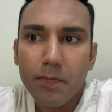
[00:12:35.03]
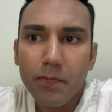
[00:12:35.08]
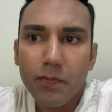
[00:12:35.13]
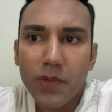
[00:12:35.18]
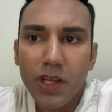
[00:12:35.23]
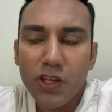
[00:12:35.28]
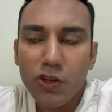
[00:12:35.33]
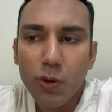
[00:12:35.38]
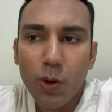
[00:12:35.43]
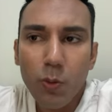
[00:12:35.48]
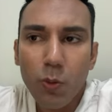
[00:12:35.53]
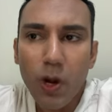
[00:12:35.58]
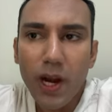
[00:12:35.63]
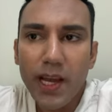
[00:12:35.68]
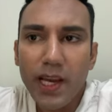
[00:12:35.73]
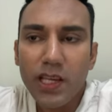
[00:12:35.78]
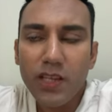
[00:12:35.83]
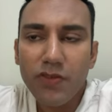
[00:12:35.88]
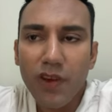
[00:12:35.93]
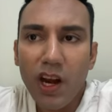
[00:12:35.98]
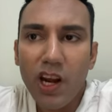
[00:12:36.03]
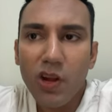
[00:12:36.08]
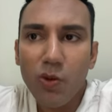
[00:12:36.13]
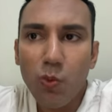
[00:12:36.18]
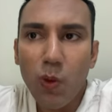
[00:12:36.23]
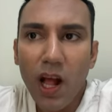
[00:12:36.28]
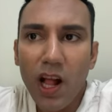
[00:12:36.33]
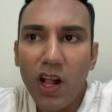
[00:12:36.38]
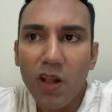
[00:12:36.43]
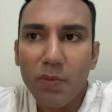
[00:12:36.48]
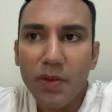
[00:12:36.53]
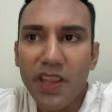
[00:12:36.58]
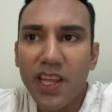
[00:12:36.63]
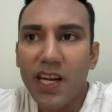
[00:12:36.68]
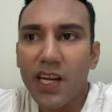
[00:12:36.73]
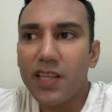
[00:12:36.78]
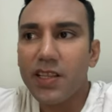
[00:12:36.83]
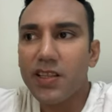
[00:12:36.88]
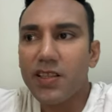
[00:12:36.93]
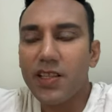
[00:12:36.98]
and you were raised very well, but
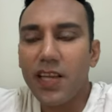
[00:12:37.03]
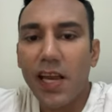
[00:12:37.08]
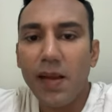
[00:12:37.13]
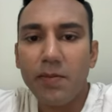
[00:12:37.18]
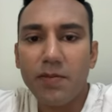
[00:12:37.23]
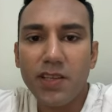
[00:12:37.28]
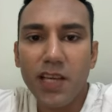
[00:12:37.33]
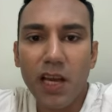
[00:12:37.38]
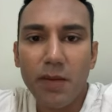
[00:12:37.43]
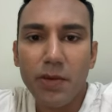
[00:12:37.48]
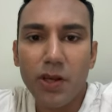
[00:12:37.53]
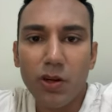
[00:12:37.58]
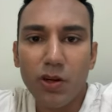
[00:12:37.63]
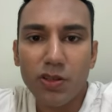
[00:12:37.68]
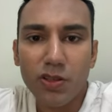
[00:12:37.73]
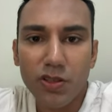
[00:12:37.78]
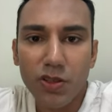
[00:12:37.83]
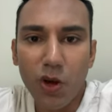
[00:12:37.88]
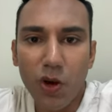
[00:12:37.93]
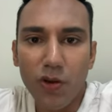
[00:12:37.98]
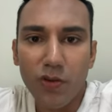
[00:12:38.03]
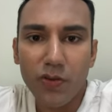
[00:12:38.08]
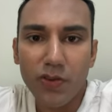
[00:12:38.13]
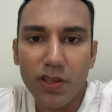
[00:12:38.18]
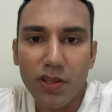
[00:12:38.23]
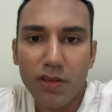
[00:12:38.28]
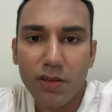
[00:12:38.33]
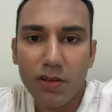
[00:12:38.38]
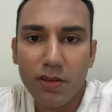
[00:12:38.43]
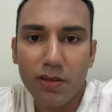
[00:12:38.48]
then at the same time, you're soft.